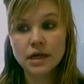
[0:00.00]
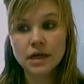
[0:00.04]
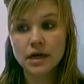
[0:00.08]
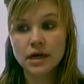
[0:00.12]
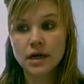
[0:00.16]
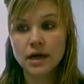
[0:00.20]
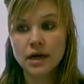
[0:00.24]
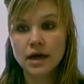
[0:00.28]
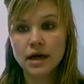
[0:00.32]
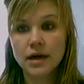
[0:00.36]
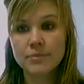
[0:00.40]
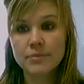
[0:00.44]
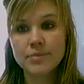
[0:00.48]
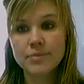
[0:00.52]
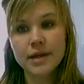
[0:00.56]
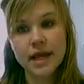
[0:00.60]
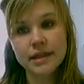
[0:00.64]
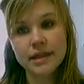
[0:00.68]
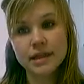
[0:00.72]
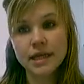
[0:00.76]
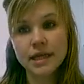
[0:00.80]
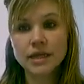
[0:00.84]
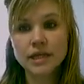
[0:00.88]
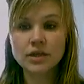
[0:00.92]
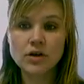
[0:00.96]
but
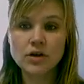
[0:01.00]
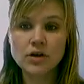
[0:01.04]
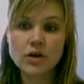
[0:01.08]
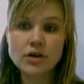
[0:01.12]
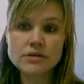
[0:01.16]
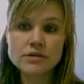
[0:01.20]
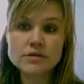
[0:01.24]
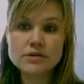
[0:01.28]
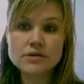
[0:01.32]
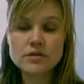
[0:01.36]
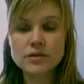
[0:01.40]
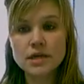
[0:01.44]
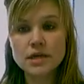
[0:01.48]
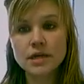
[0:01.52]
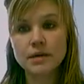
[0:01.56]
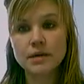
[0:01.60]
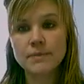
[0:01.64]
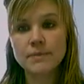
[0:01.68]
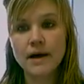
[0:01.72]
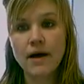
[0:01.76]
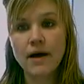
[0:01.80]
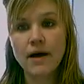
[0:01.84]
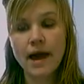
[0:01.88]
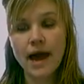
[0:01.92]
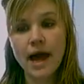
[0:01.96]
I'd like you to also think
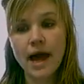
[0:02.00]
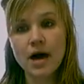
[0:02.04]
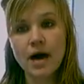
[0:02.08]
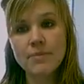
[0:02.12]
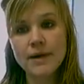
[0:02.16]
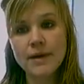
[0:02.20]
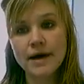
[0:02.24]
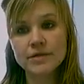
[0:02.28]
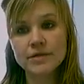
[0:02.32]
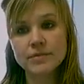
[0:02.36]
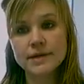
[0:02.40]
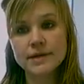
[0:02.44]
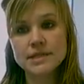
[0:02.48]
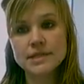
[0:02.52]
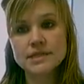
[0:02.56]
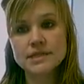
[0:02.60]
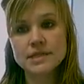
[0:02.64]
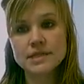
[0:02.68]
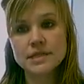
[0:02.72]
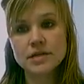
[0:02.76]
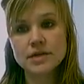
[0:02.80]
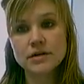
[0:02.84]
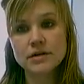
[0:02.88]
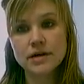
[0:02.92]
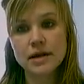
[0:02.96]
about how pathways
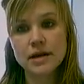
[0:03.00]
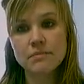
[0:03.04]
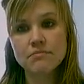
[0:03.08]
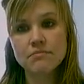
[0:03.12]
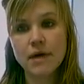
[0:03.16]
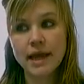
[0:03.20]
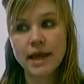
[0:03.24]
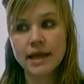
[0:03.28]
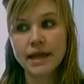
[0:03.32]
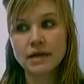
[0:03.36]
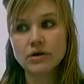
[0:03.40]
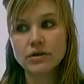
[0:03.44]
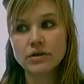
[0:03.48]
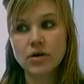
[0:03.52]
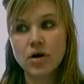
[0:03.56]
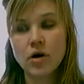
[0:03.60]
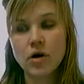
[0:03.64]
theory might